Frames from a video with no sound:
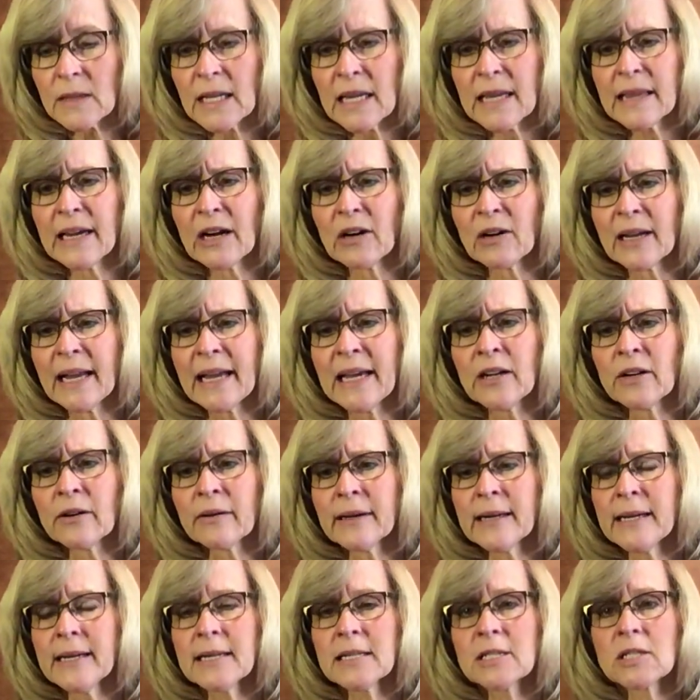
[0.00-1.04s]
there later
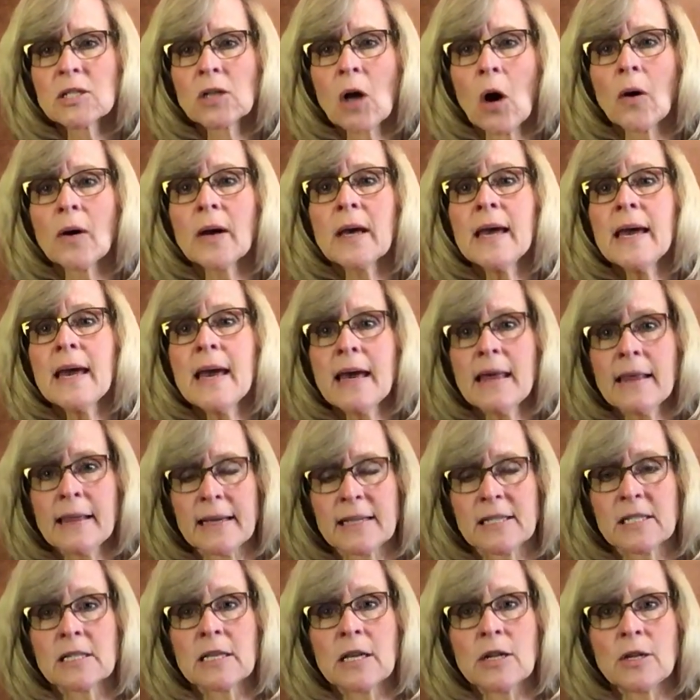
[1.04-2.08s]
in this song,
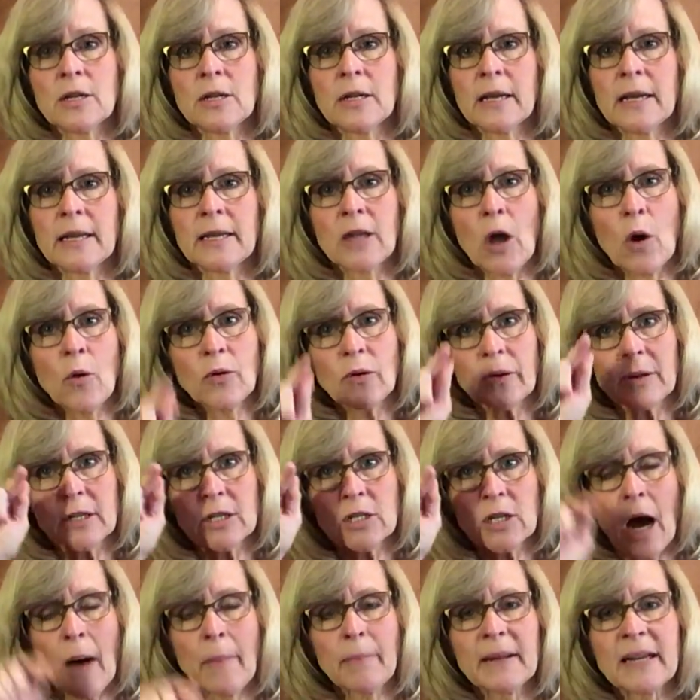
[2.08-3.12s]
it's the note on the
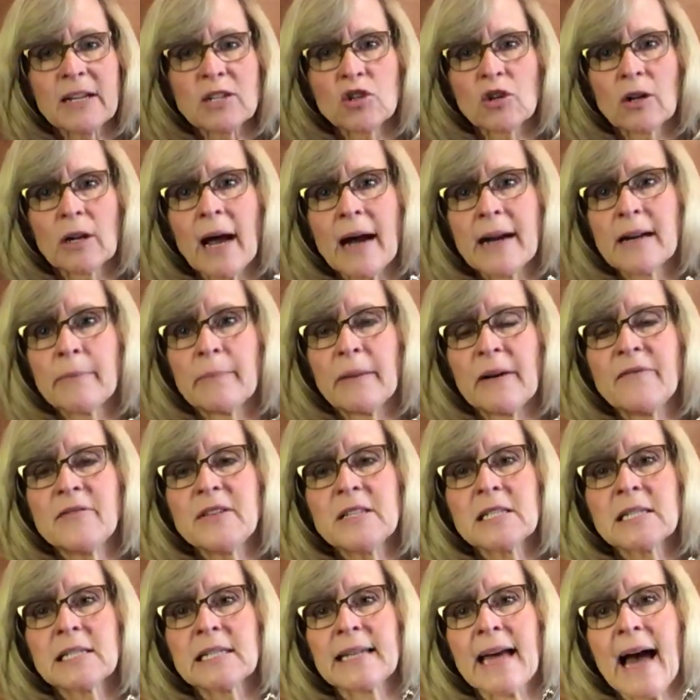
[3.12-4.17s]
top ledger line above the
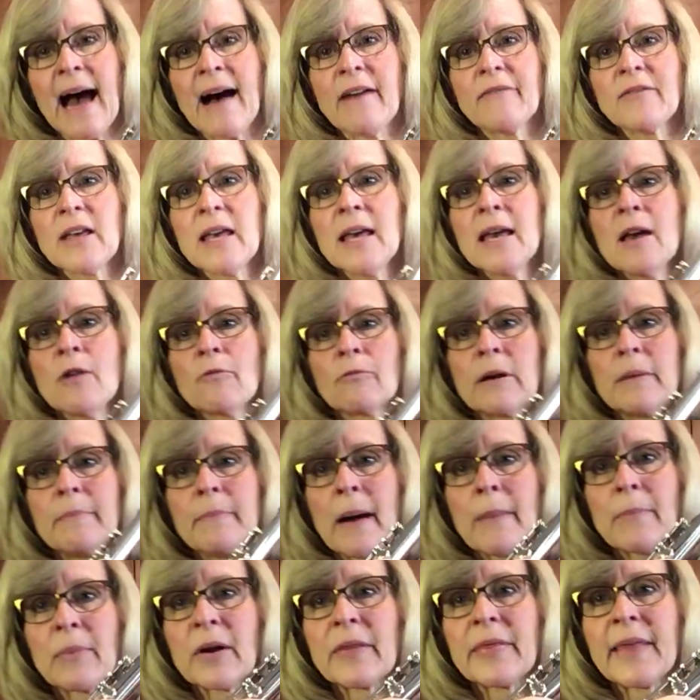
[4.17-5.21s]
staff.
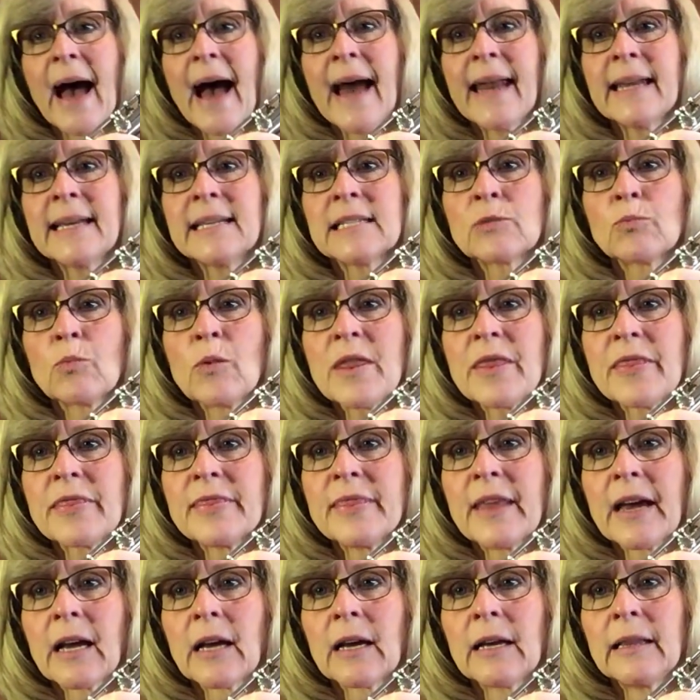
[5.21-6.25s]
Remember, that is with
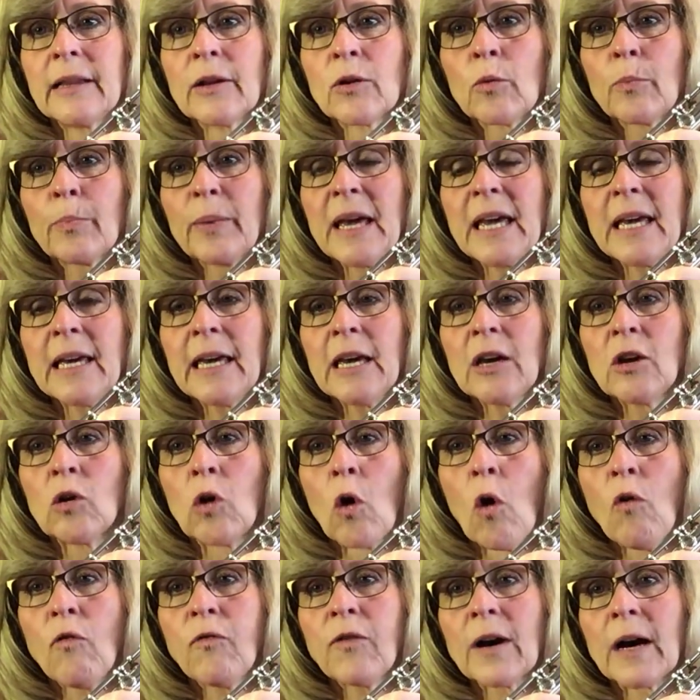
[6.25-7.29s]
the little pinky
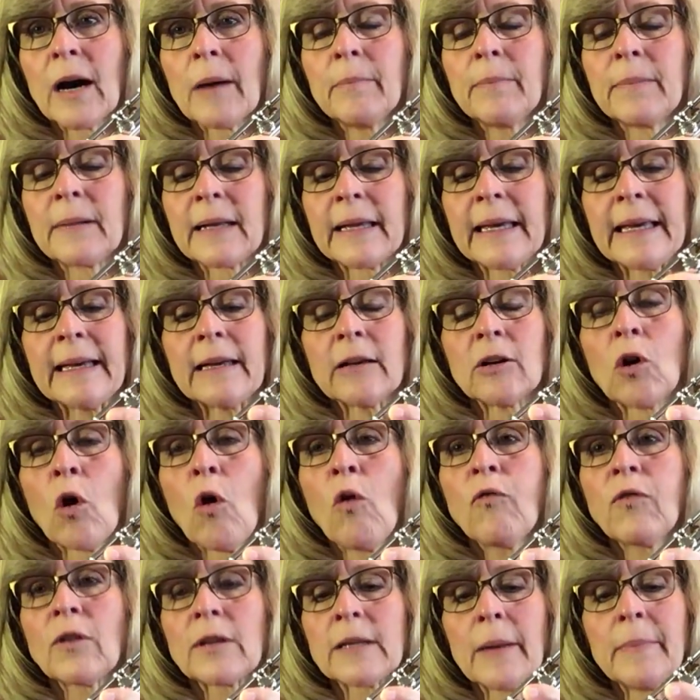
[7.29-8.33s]
golf club
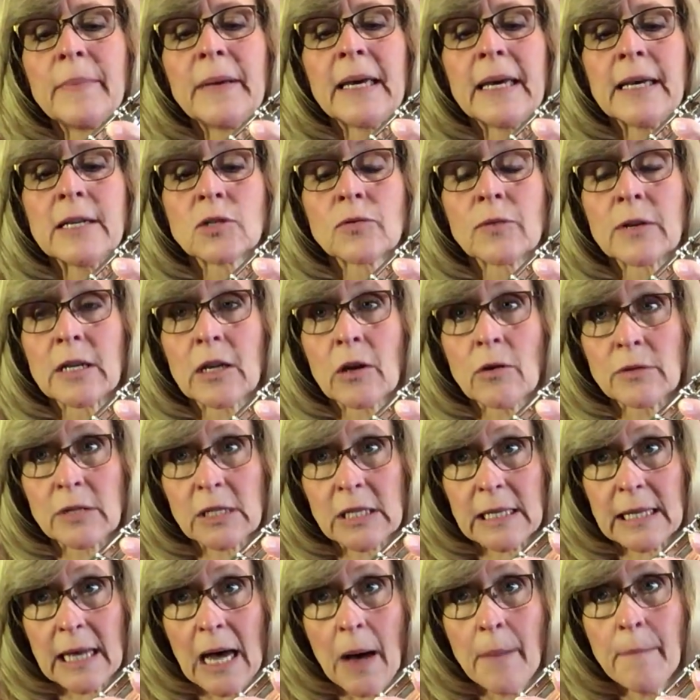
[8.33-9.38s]
key. So it goes
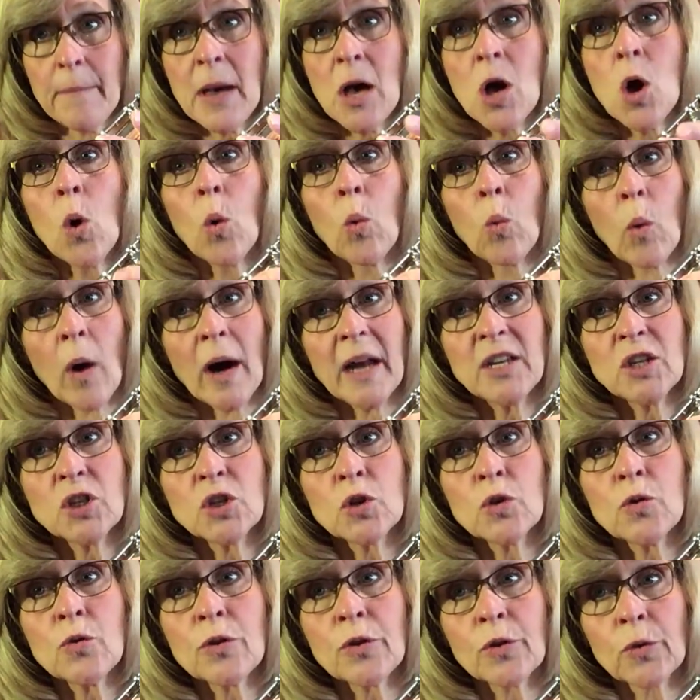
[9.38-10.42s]
thumb, 1,
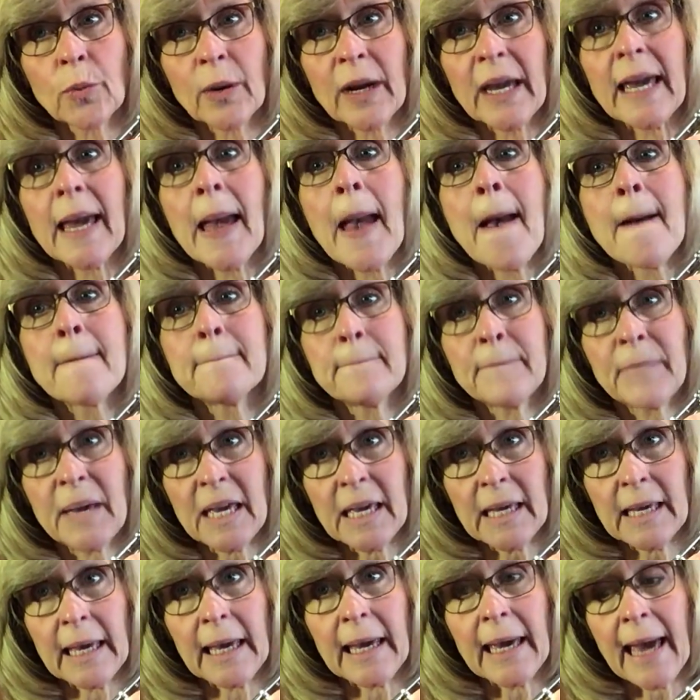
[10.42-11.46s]
2, 3,
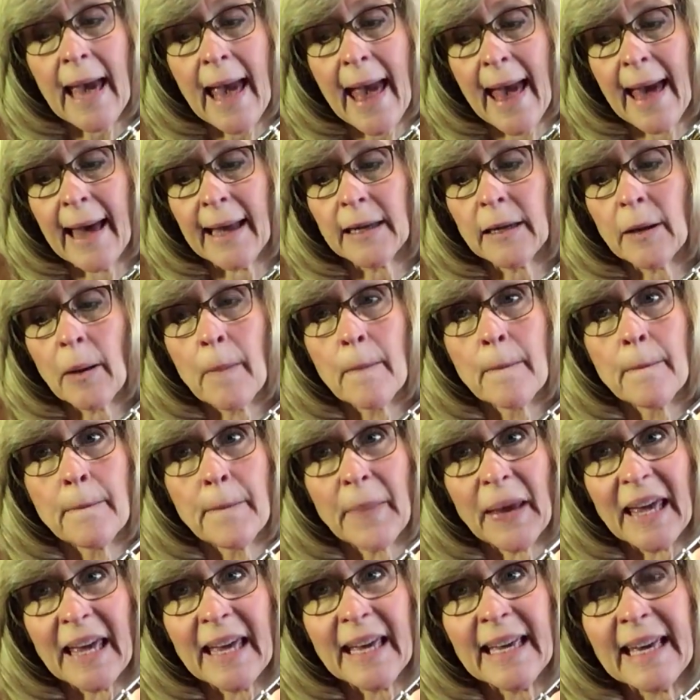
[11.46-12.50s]
pinky, and
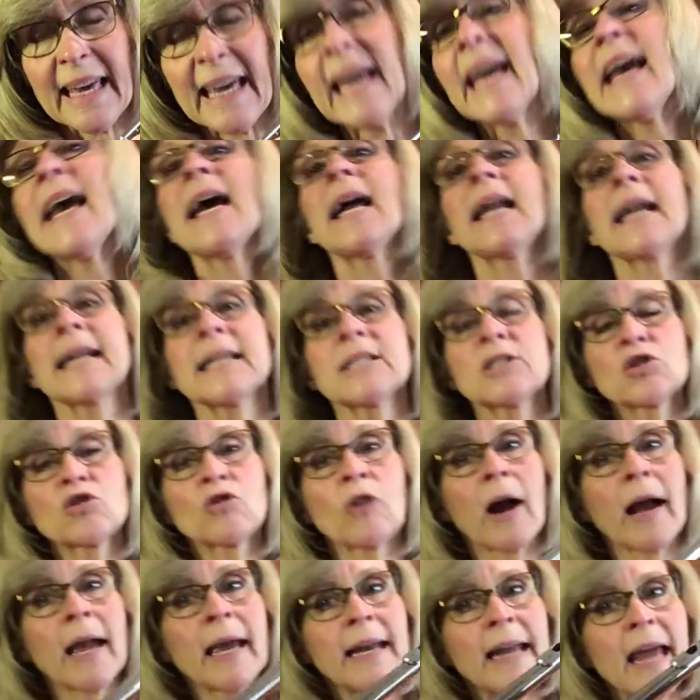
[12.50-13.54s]
pinky. Let's
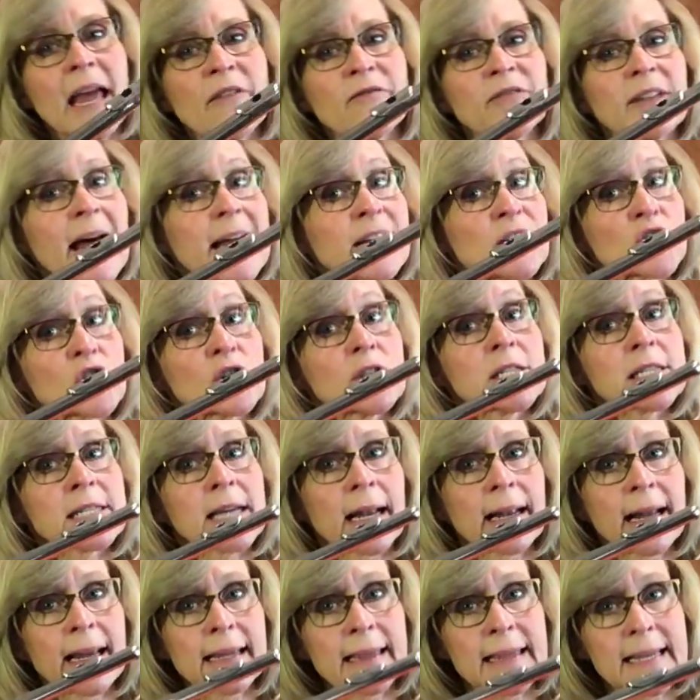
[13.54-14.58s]
try an A flat. It should
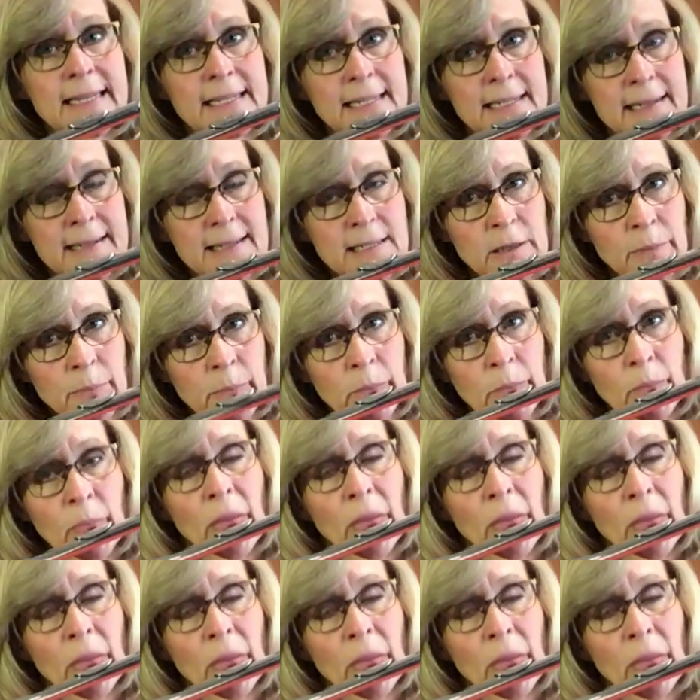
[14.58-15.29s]
sound like this. Listen.